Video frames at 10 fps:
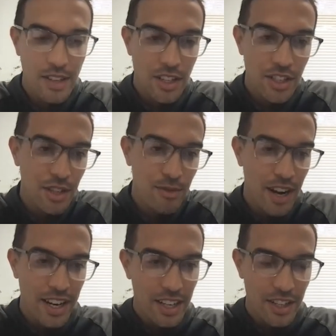and she's
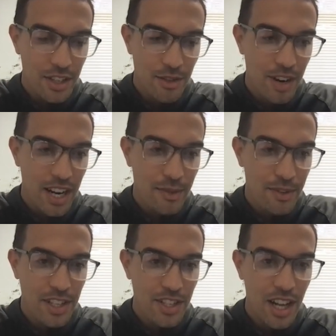ready she's ready
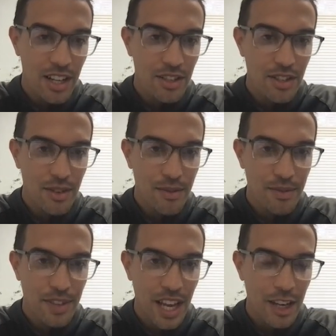for the challenge of
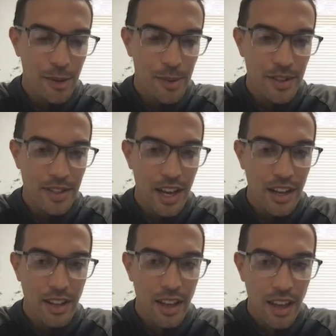the
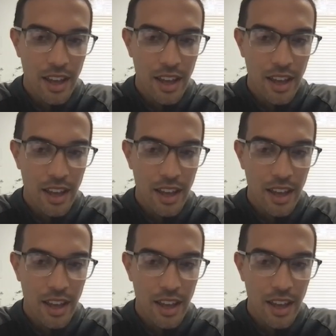NWSL